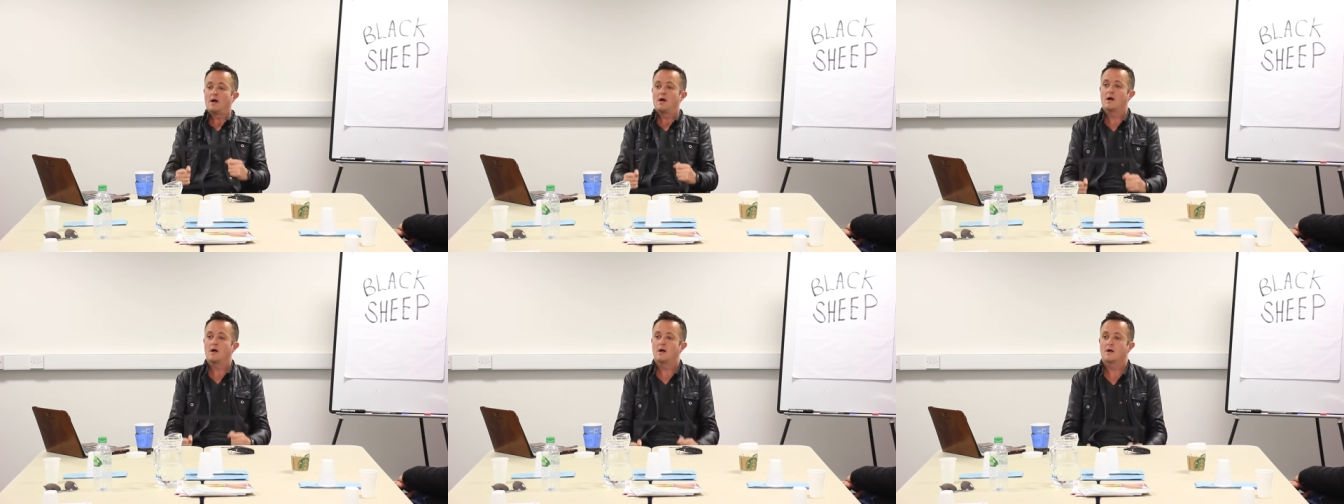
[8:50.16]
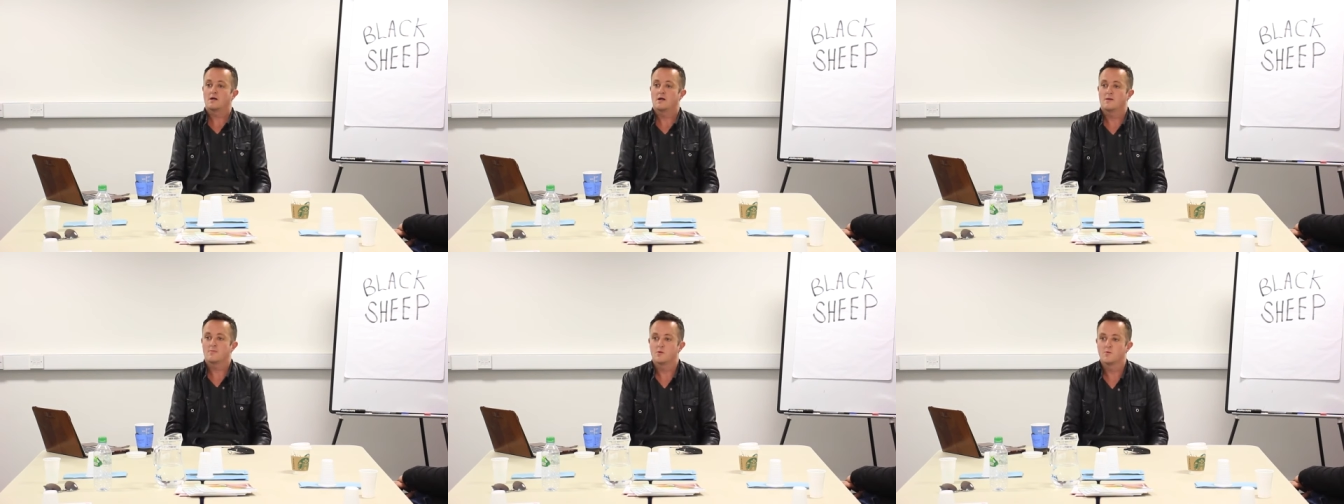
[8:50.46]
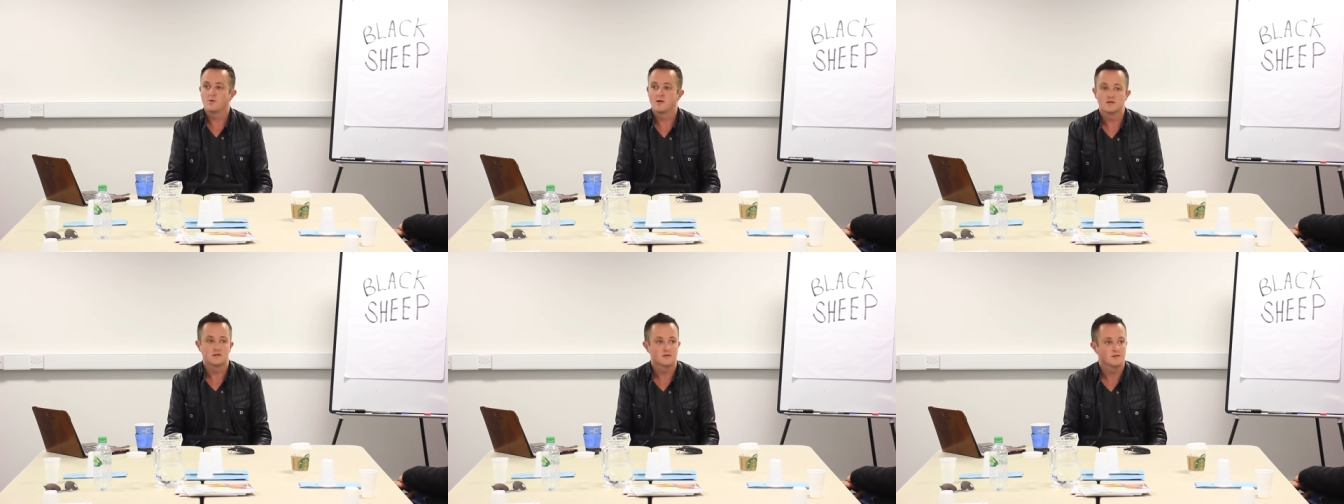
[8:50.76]
uh, a
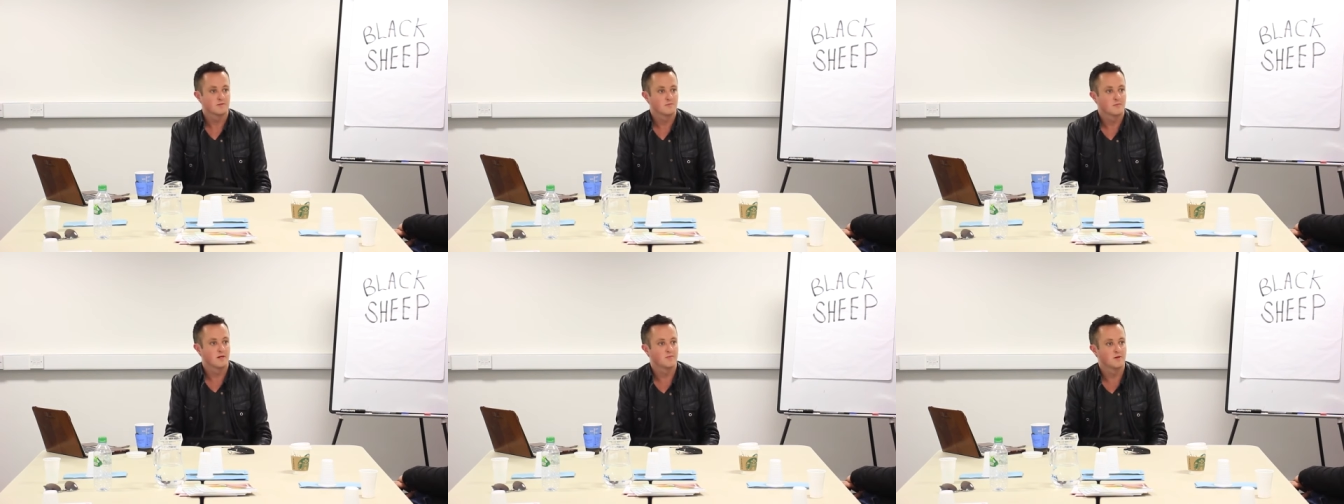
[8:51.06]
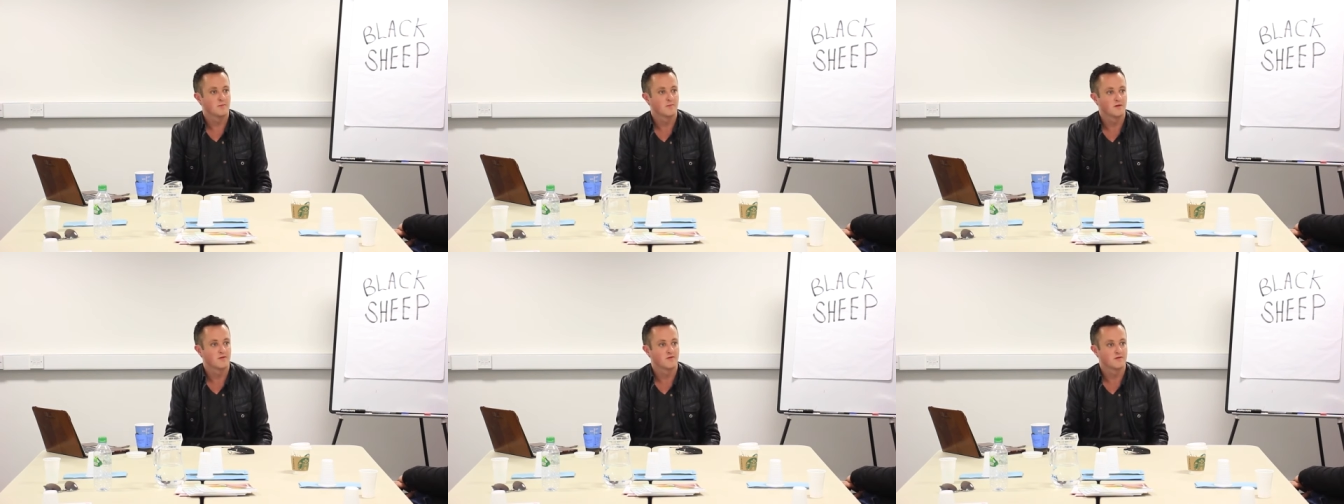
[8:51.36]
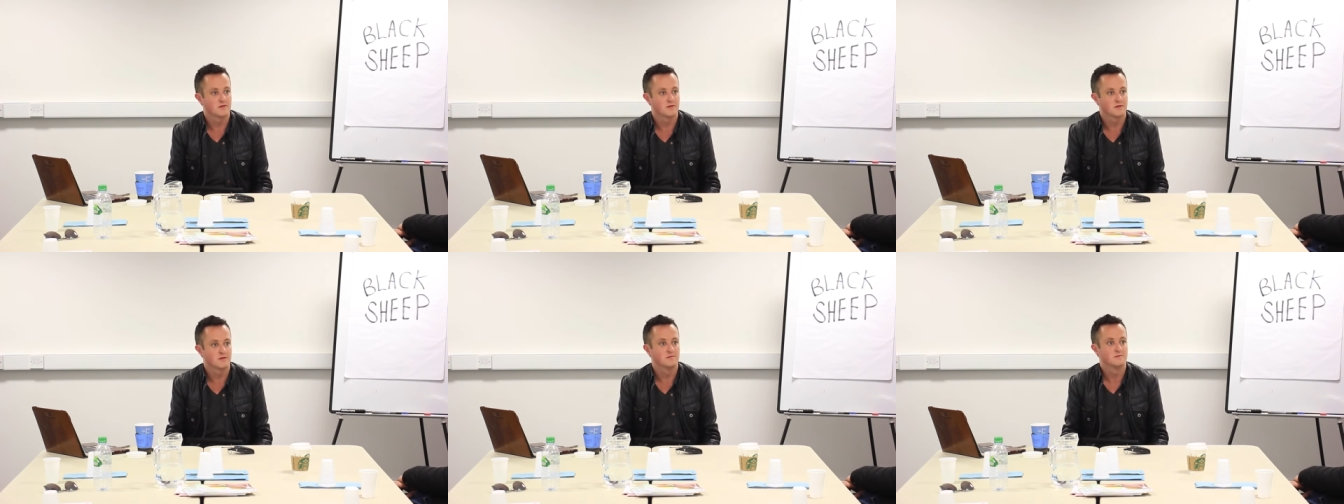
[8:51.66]
couple of weeks, maybe a
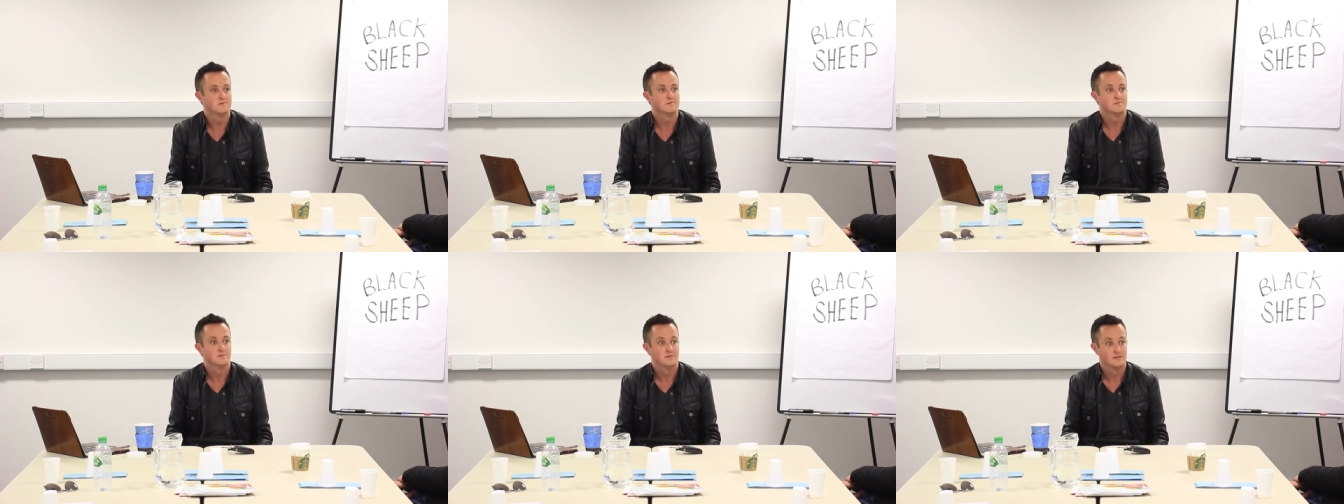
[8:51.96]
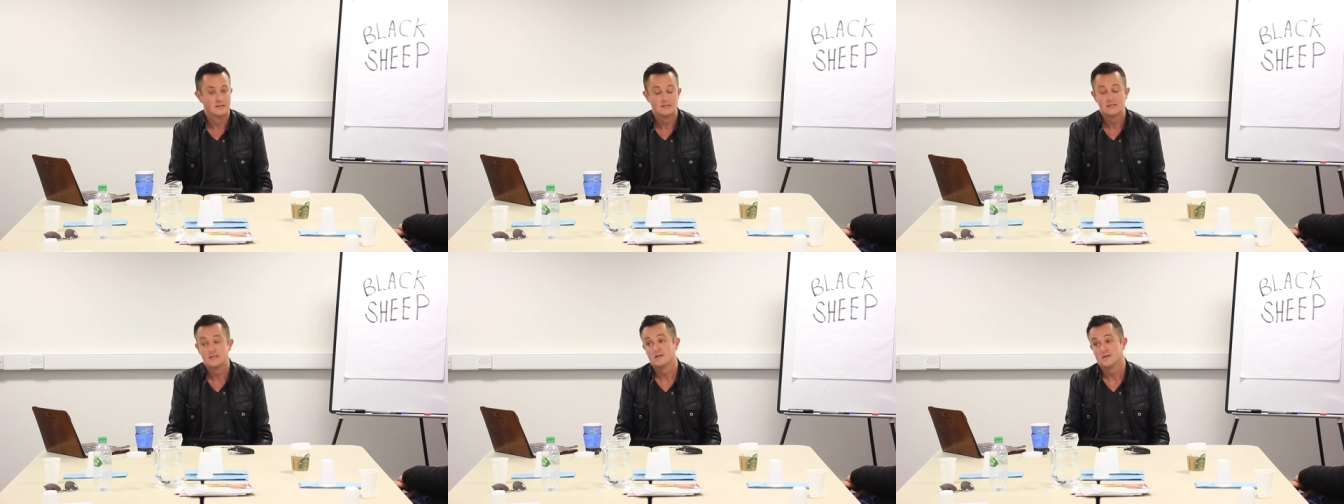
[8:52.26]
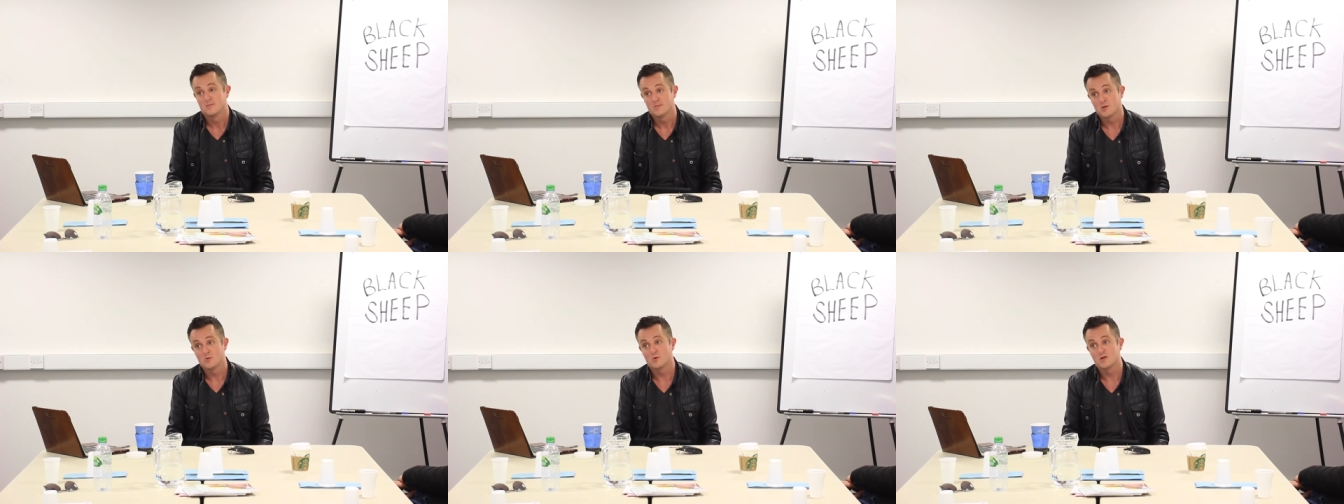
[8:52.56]
month or two.
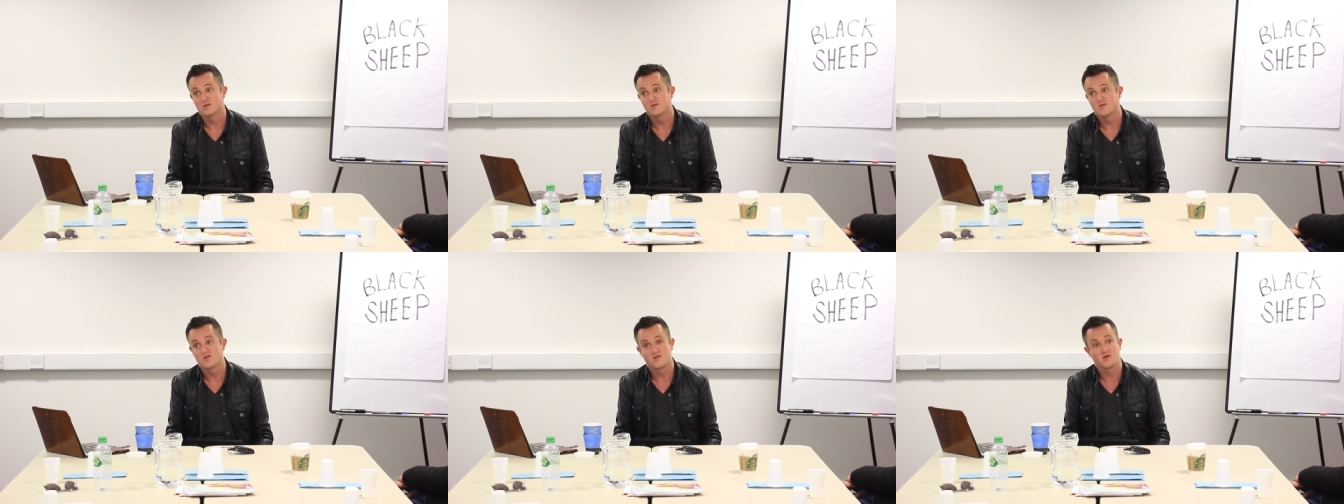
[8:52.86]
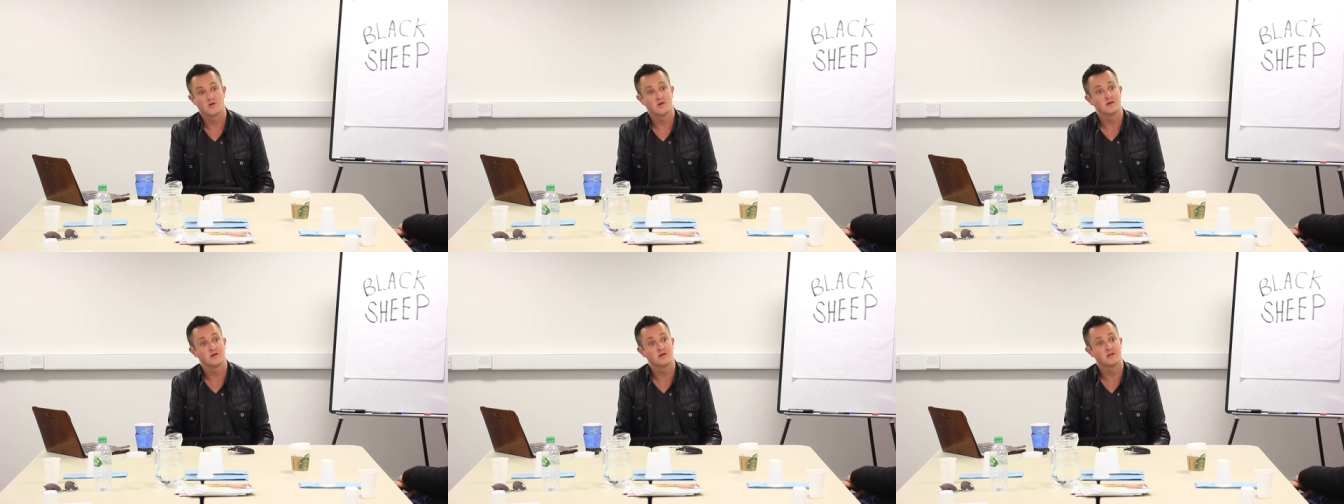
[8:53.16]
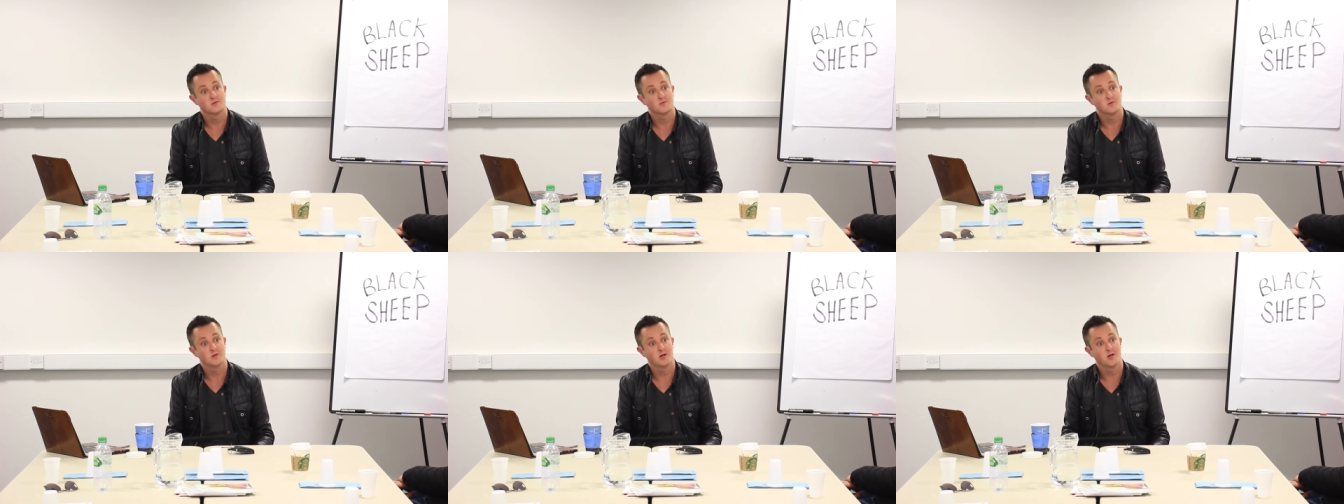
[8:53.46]
But you want to do 30
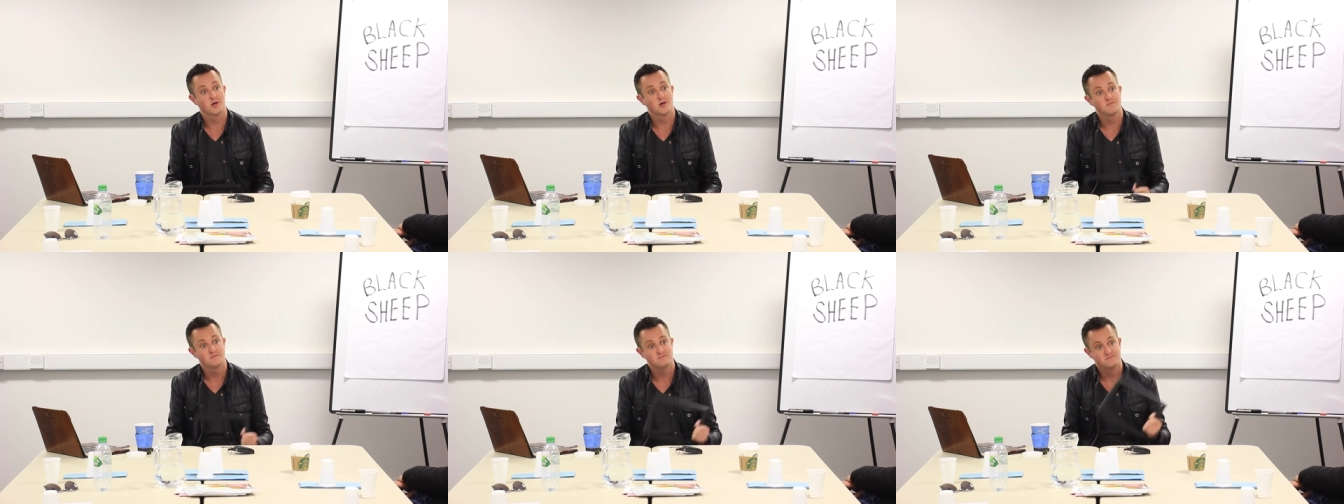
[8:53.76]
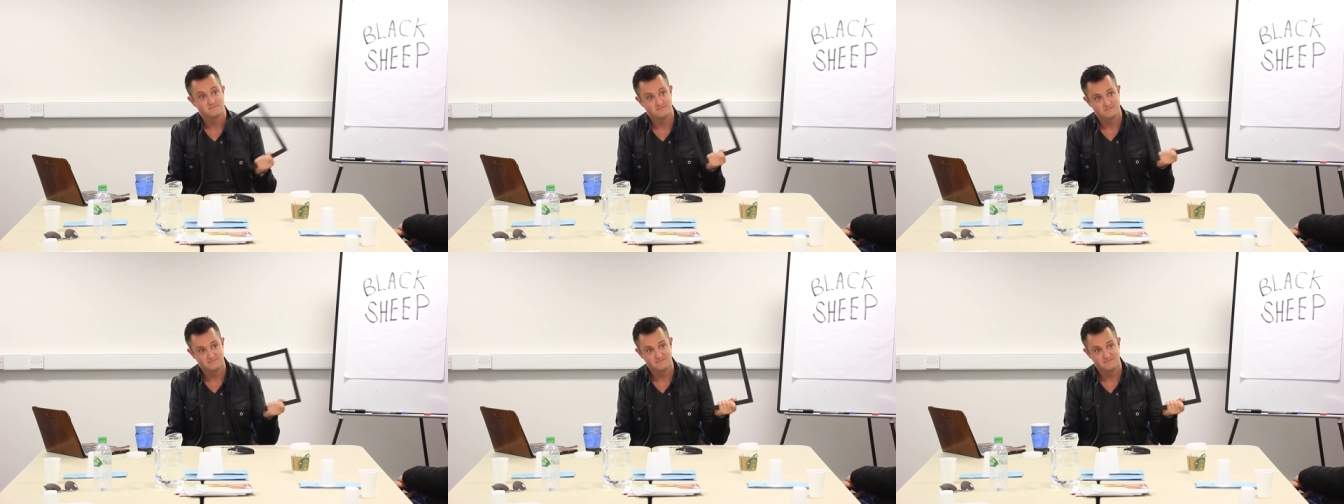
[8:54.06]
years with a girl?